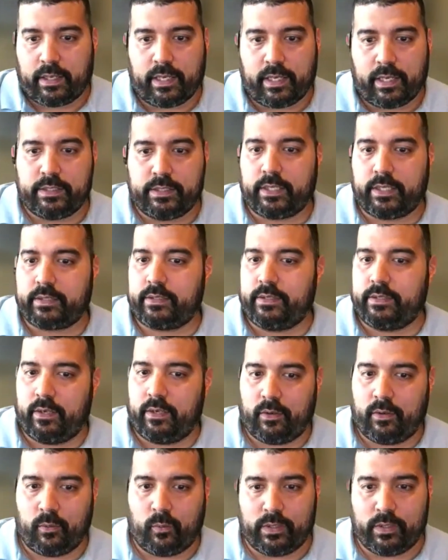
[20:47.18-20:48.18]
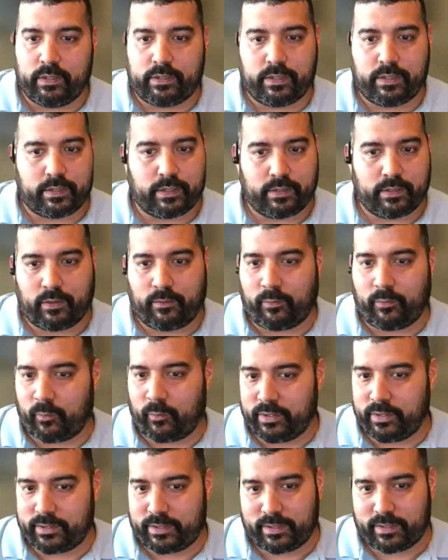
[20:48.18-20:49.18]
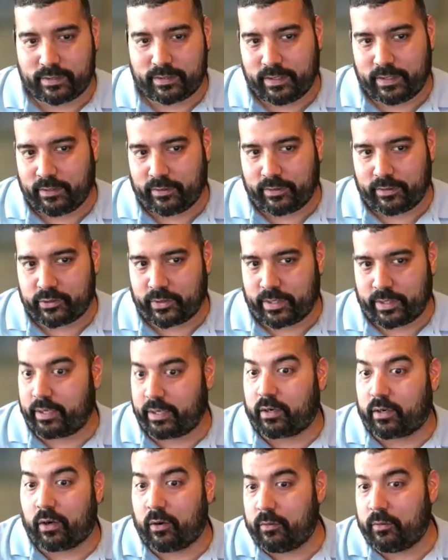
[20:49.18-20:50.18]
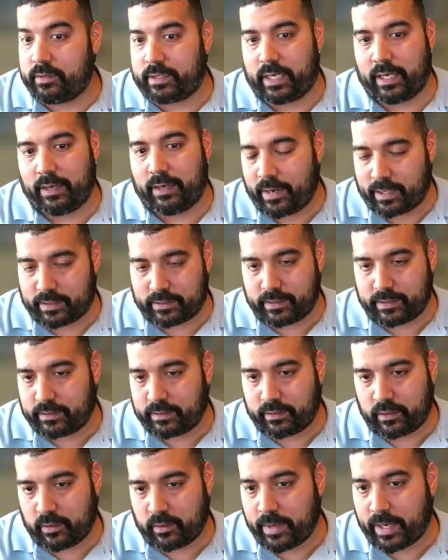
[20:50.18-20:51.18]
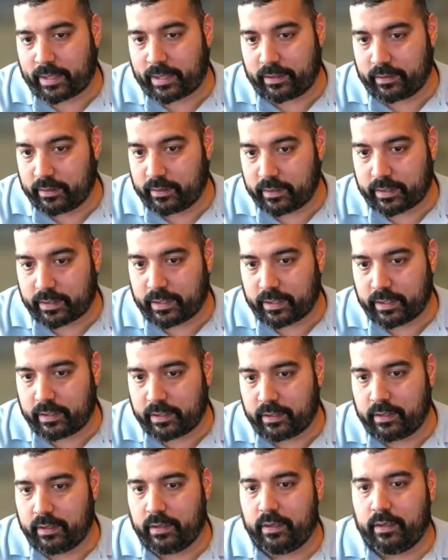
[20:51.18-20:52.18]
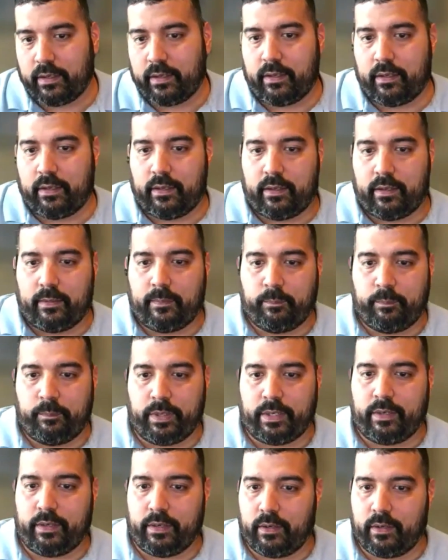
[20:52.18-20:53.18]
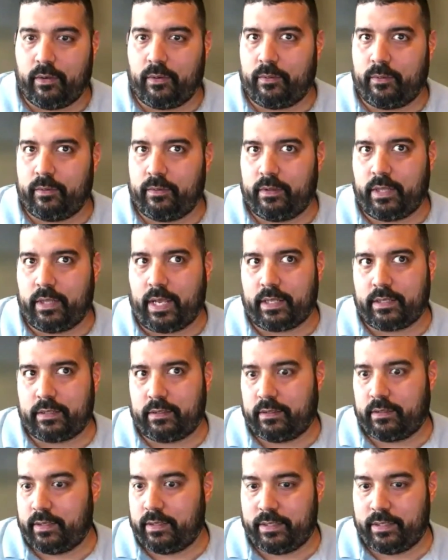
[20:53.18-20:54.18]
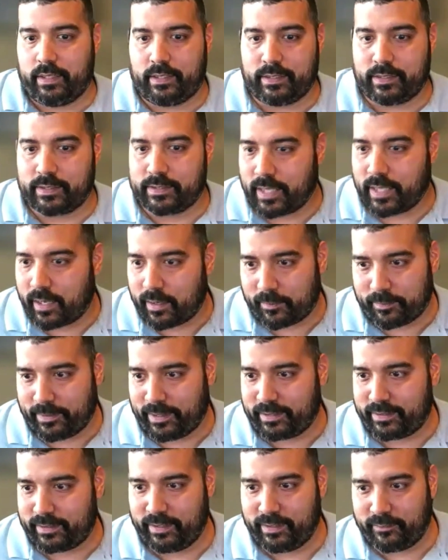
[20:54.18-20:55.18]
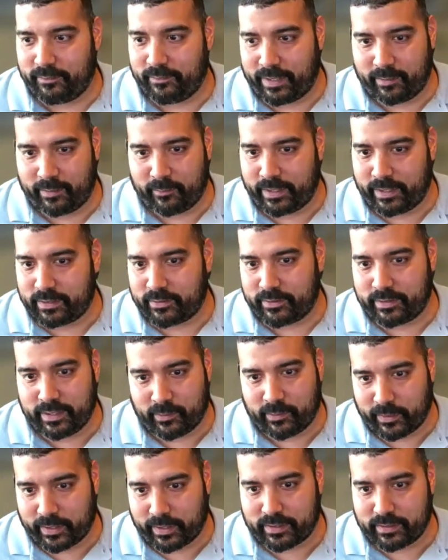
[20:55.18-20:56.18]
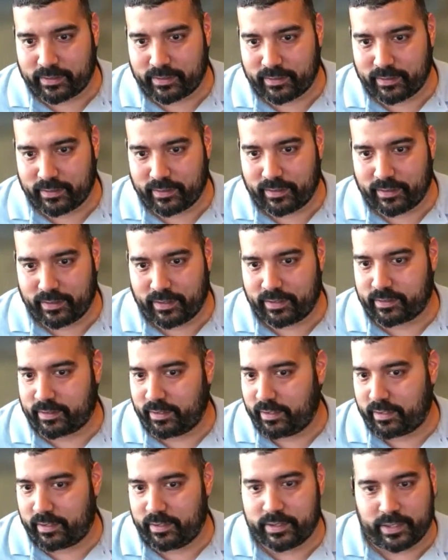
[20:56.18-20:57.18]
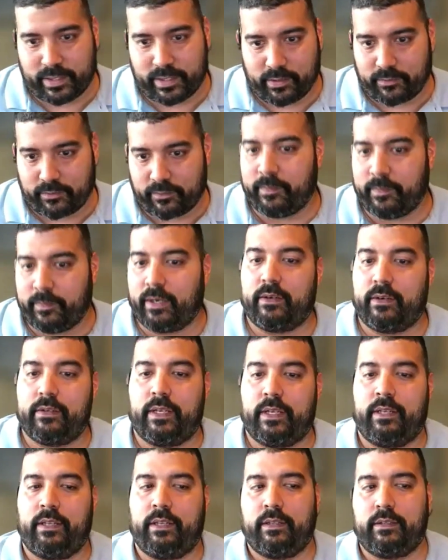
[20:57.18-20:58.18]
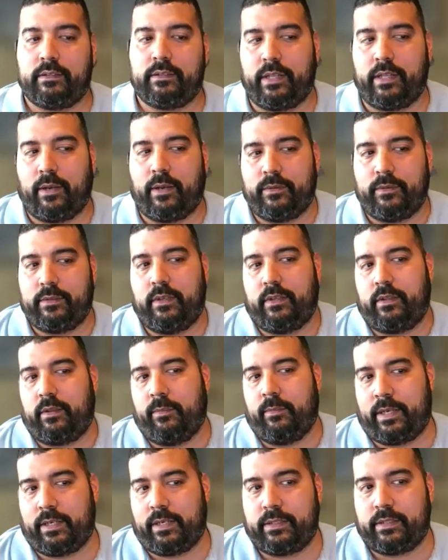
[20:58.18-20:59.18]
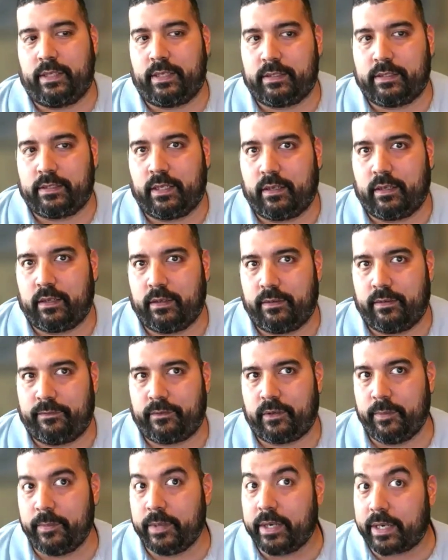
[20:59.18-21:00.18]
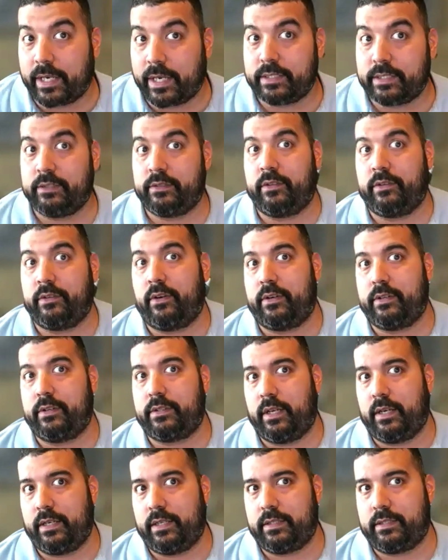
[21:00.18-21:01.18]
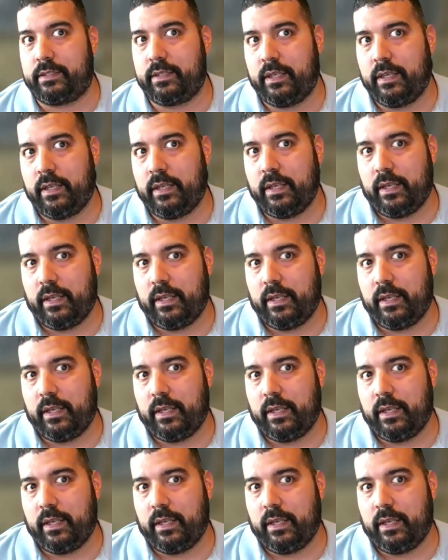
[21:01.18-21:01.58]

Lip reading: And just know once this is over, once this, the train, they're always gonna have access to go back and look at it. But know that it doesn't stop at the end of 8 weeks or 10 weeks. It's going to continue from there. And so that was the other biggest things that of communications on our side is